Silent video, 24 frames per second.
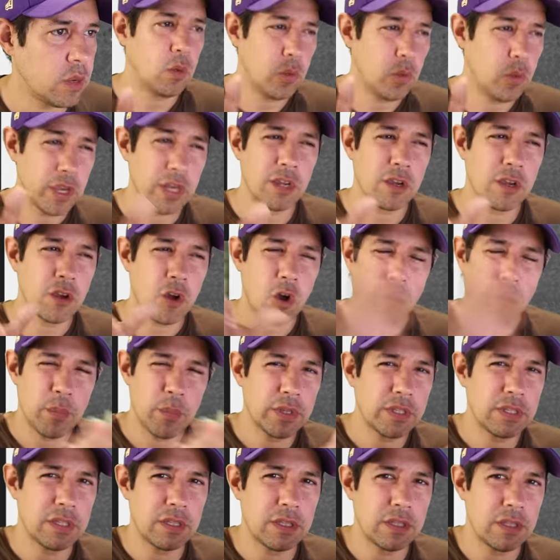And we're going to
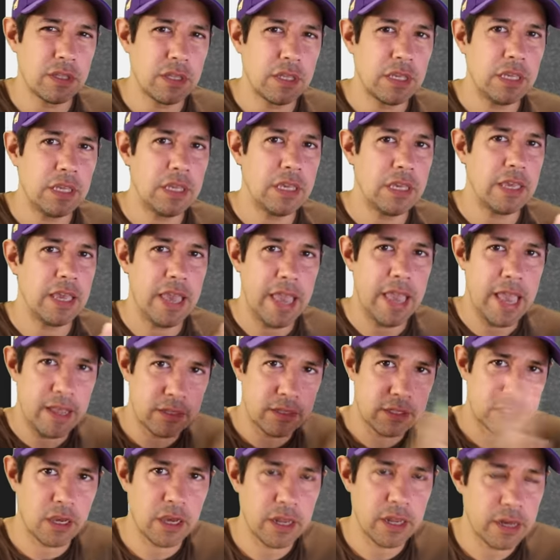composite the
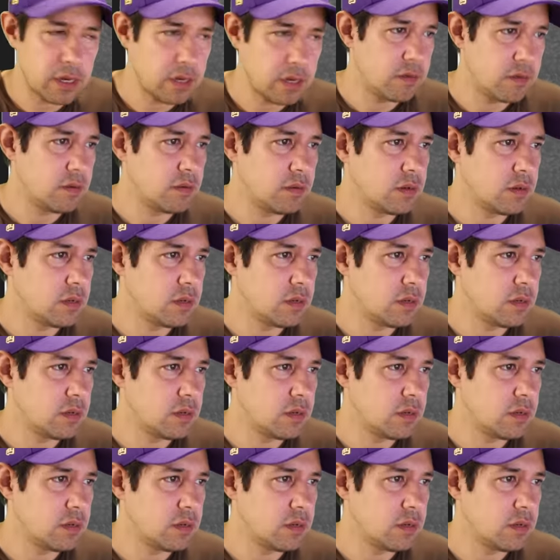outside